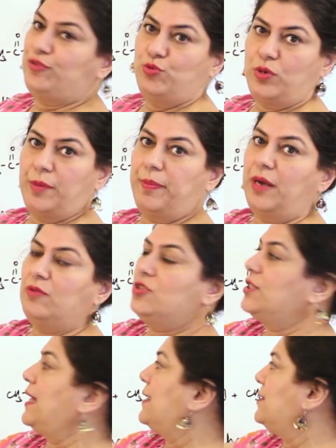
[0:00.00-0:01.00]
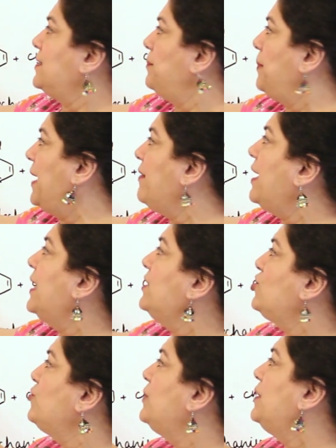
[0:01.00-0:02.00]
two compounds, that is the
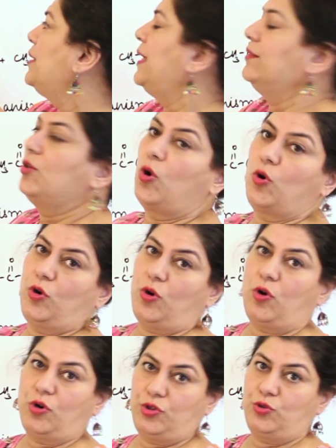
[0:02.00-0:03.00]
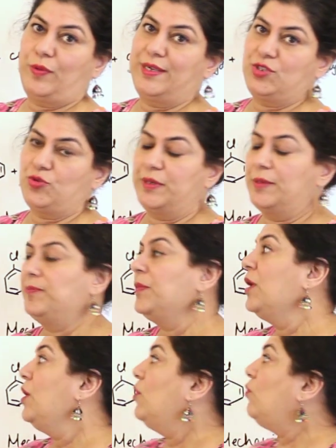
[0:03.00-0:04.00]
paraisomer and the orthoisomer.
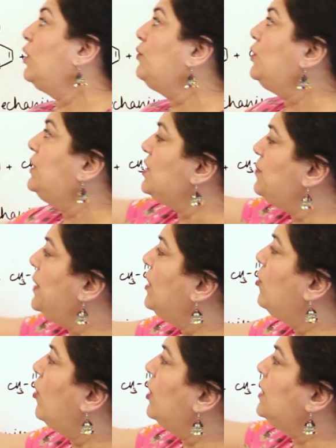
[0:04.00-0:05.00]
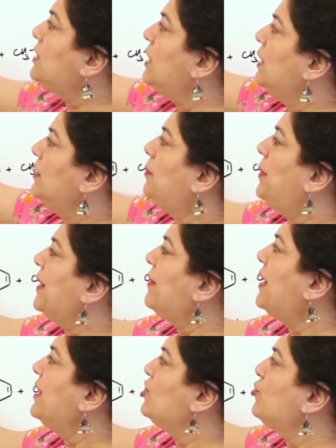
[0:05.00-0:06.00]
What would this be called? The
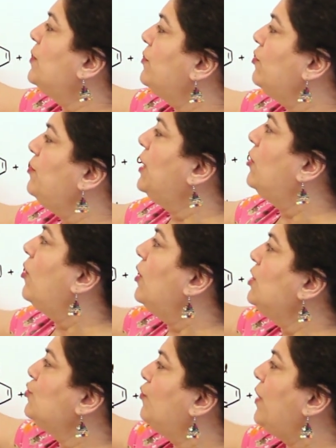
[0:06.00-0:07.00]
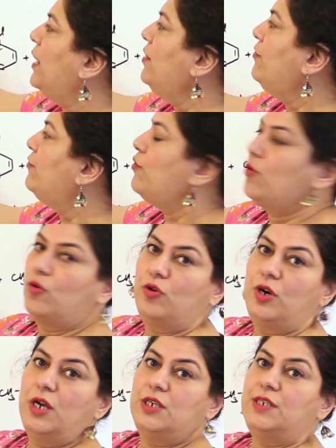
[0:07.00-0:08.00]
paraisomer would be called
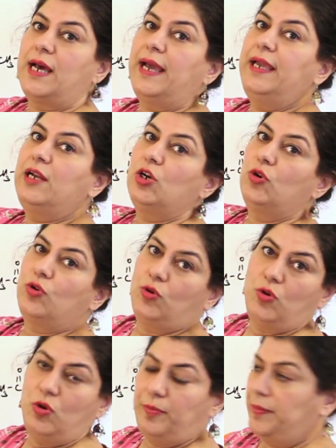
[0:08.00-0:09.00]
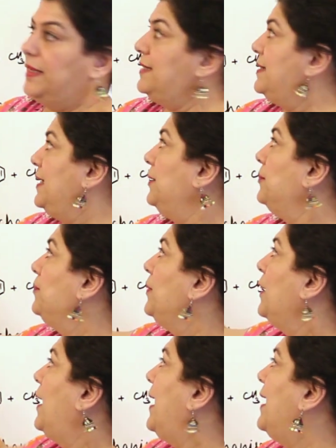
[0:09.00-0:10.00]
1,4-dichlorobenzene.
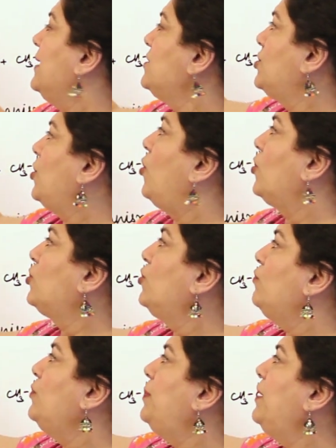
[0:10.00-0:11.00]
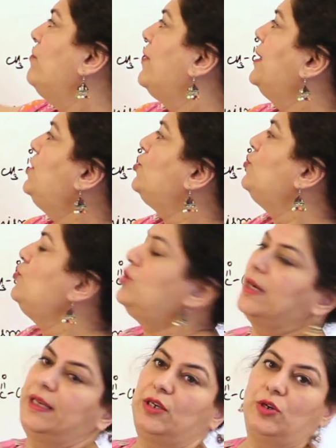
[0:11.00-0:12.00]
And the ortho would be
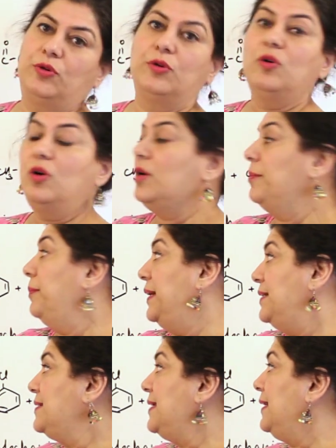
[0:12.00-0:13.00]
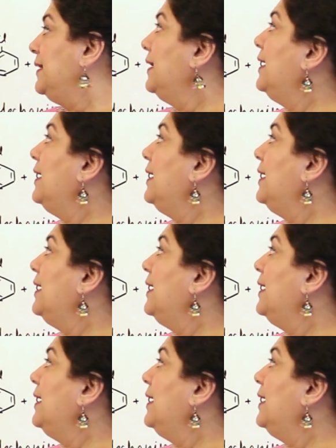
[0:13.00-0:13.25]
1,2-dichlorobenzene.